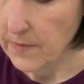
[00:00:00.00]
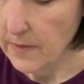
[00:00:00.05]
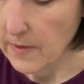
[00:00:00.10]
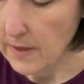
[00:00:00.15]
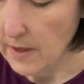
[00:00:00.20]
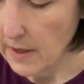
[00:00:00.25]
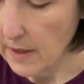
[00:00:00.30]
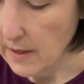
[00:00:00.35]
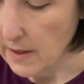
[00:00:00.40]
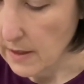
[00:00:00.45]

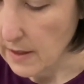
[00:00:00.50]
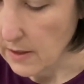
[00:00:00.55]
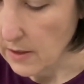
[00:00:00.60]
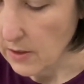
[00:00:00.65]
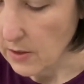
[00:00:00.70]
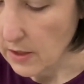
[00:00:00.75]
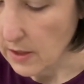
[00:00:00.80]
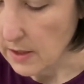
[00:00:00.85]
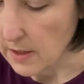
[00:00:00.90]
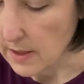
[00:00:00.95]
And then
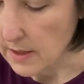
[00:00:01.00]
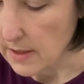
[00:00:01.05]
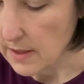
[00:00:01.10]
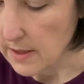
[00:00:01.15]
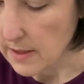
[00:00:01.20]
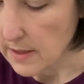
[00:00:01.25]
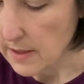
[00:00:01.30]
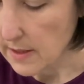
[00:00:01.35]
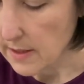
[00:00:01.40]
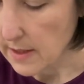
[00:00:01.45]
you can
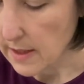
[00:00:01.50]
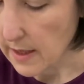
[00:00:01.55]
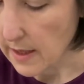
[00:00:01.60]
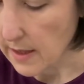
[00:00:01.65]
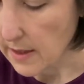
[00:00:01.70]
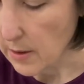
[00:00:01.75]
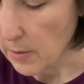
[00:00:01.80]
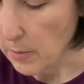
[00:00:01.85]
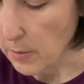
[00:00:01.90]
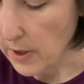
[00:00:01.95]
dye
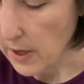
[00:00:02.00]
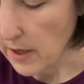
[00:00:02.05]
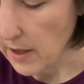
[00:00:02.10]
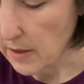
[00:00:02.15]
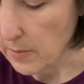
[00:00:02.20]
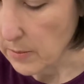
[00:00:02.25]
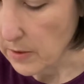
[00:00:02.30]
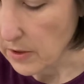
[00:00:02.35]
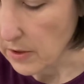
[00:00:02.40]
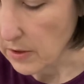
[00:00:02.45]
the
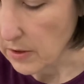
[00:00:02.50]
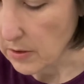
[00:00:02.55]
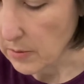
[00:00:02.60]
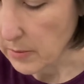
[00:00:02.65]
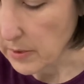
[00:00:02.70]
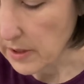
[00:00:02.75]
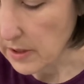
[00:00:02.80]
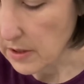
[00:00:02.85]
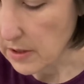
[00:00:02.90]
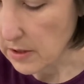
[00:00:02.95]
bottom a little
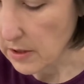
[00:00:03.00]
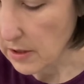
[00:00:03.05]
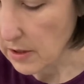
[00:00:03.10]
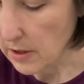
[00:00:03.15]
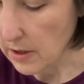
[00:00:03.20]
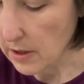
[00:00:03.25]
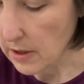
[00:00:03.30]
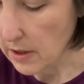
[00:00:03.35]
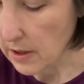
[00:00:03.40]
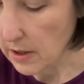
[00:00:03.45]
bit
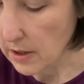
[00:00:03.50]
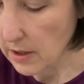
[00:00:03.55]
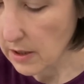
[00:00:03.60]
darker.